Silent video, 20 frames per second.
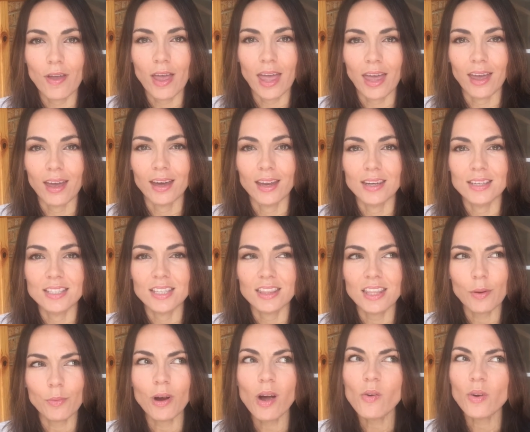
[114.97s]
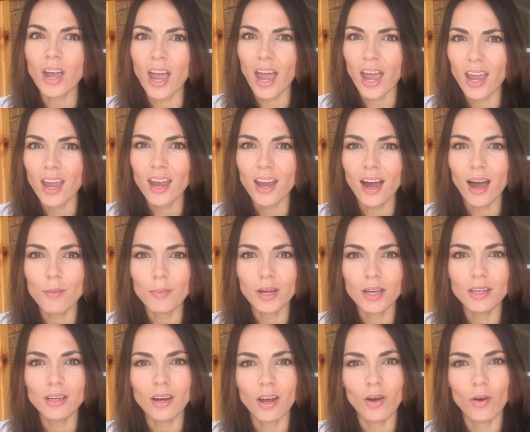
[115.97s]
And they were okay. I
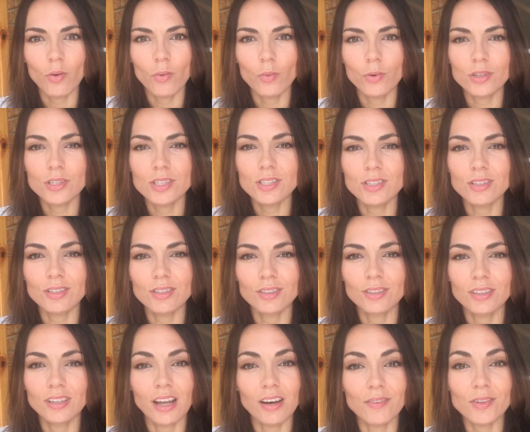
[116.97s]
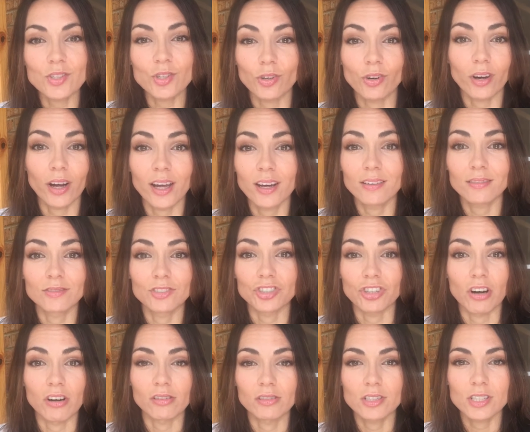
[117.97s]
mean, we're still, none of us are great
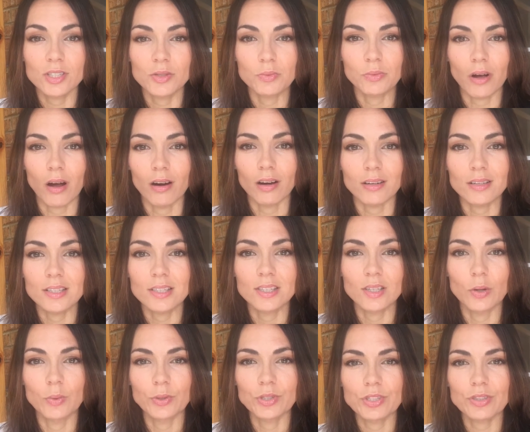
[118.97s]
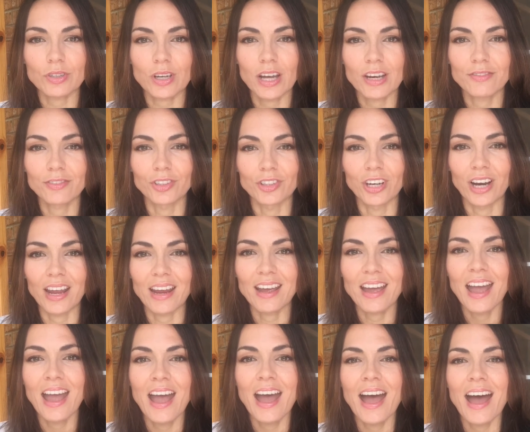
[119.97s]
drawers, artists, so we're still kind of
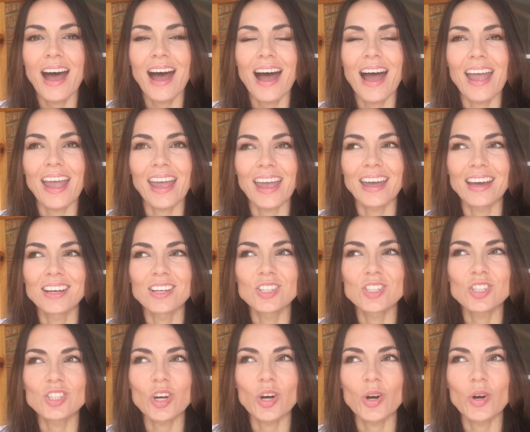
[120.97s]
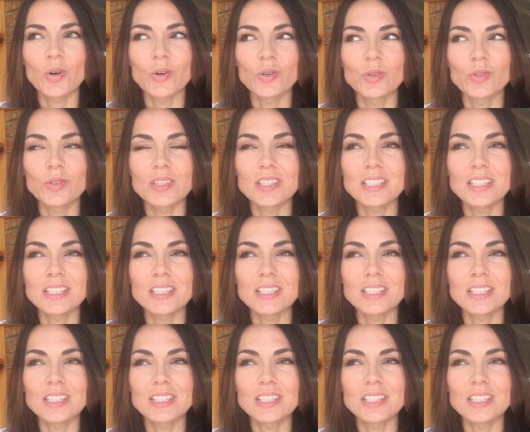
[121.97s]
learning. And so